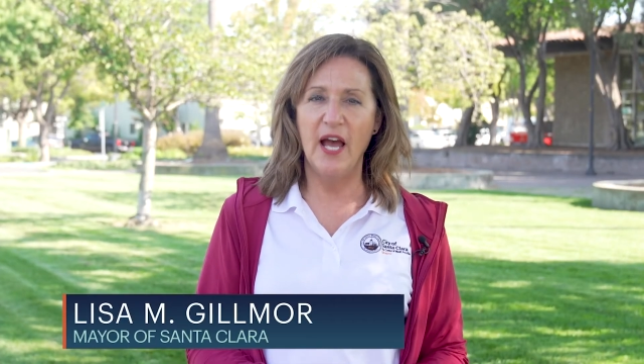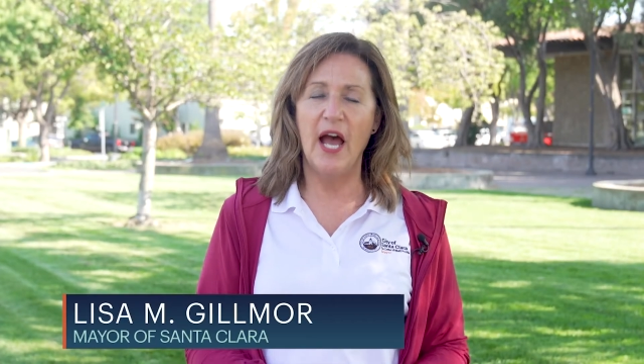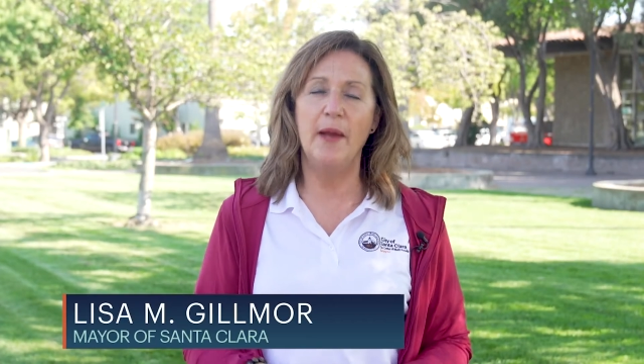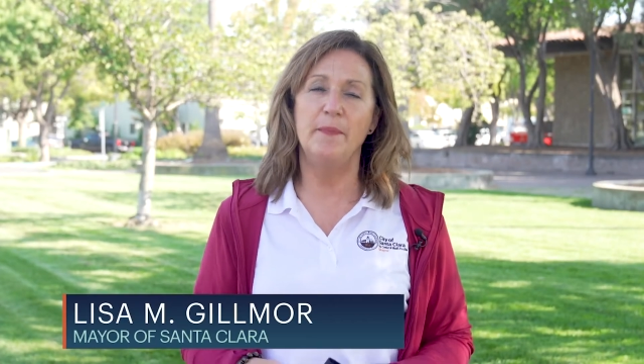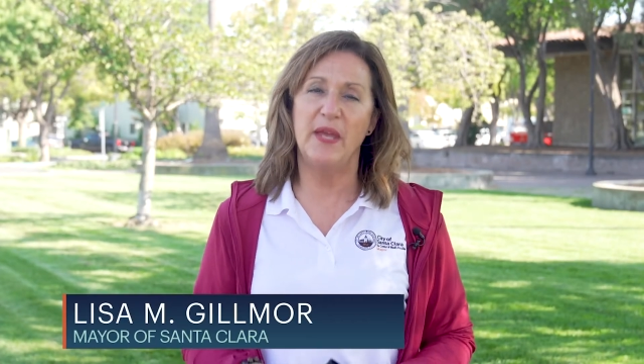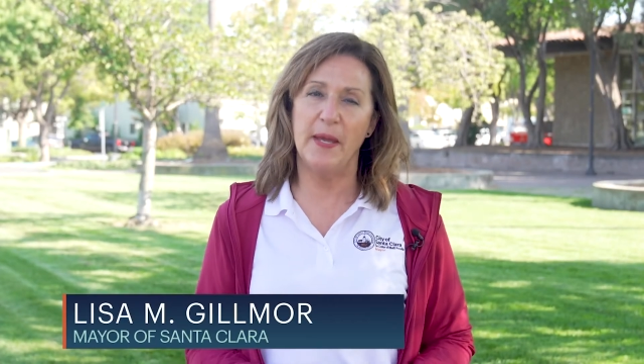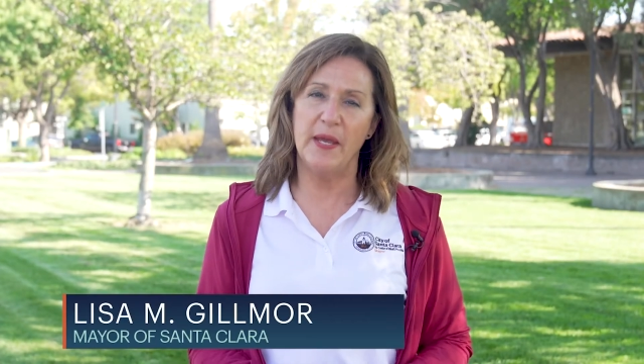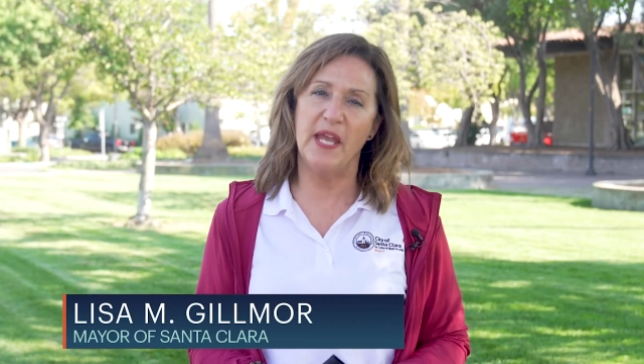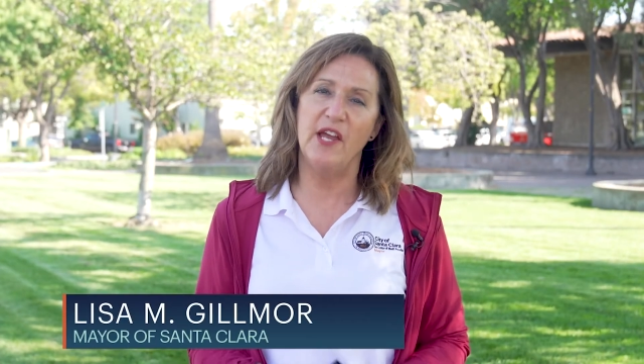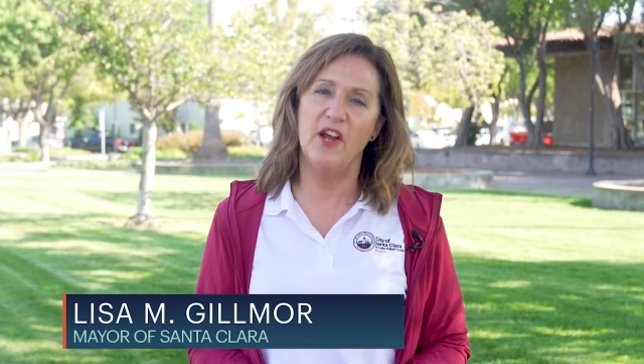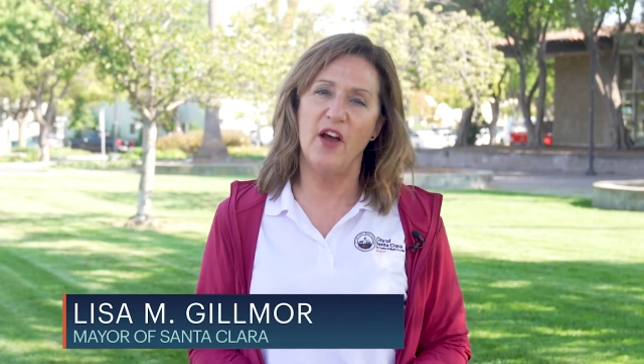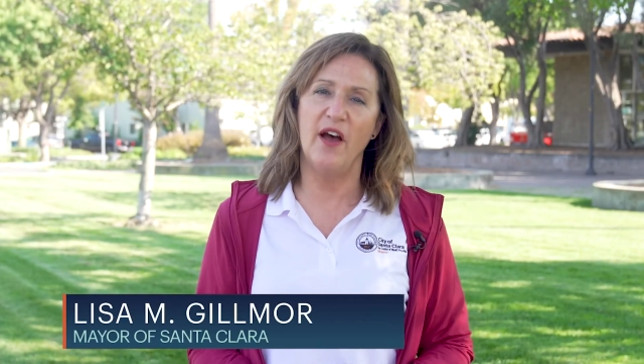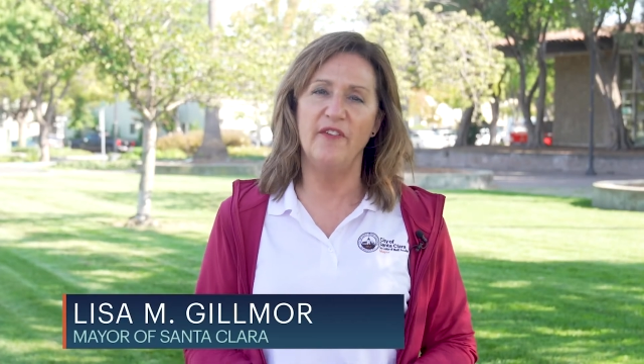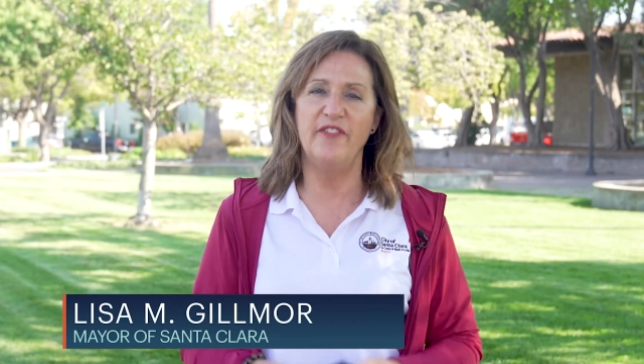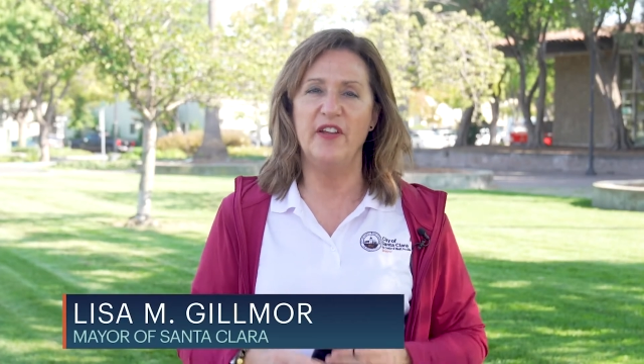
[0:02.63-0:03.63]
I'm kicking
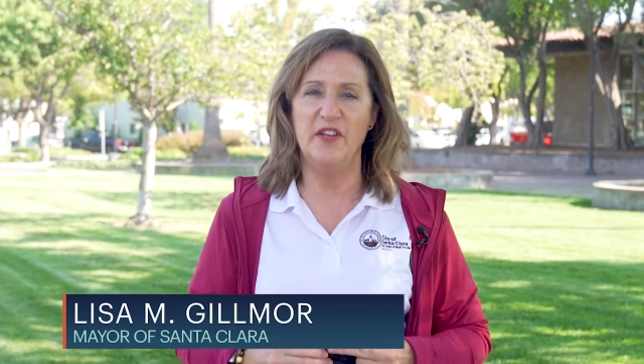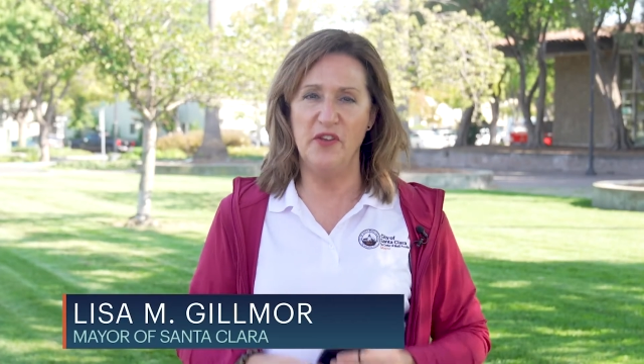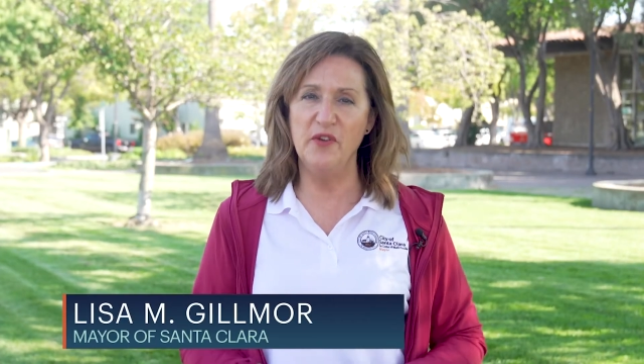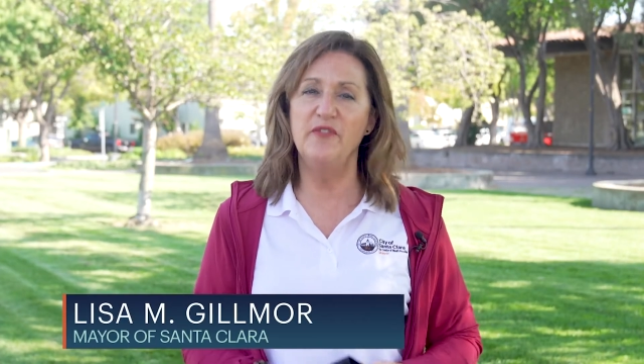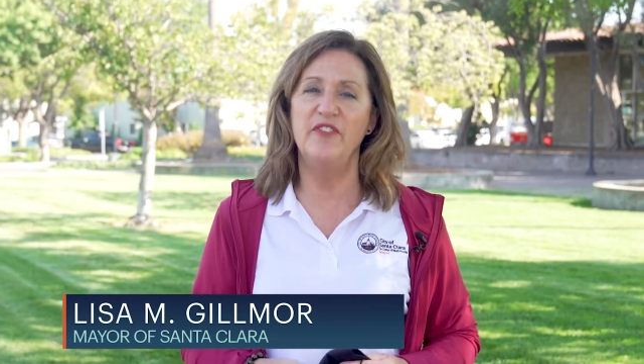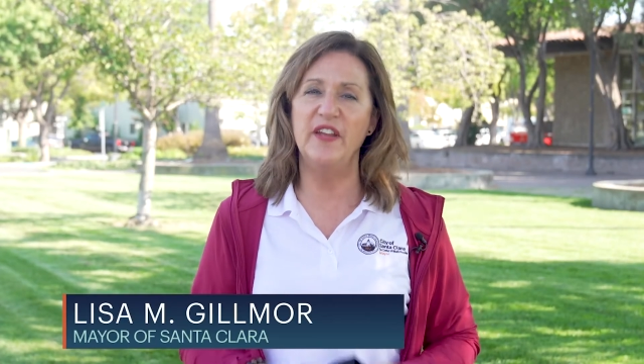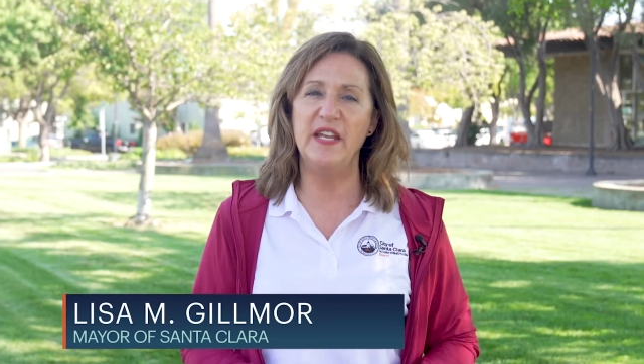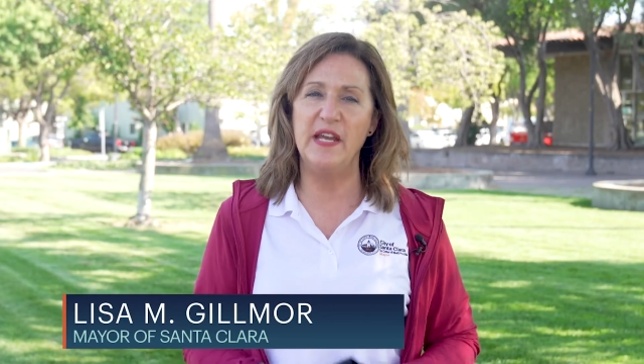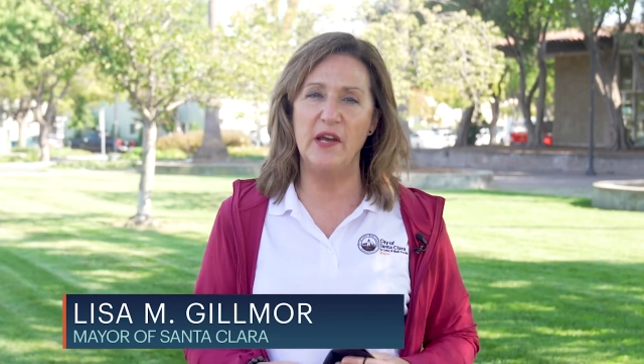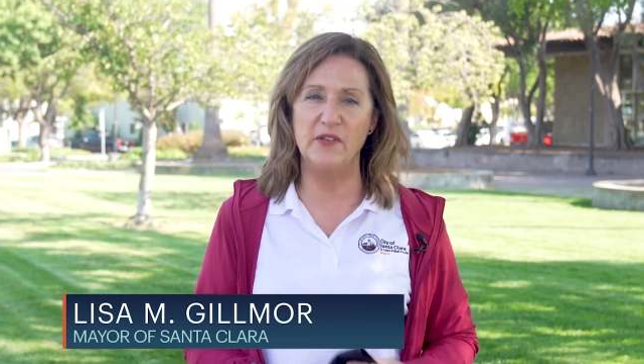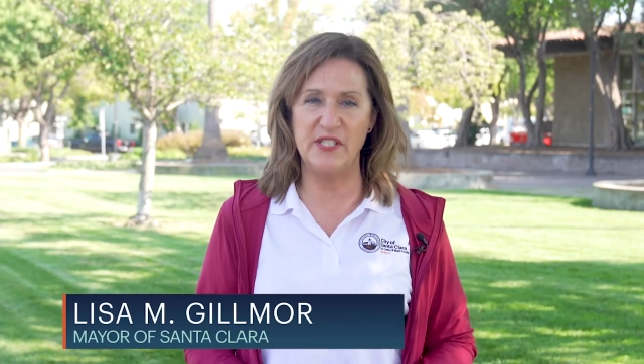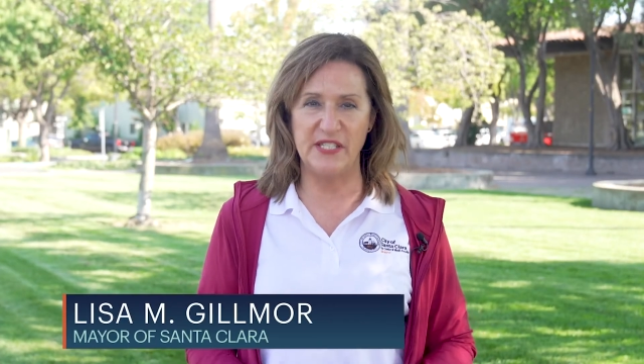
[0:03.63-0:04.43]
off a new video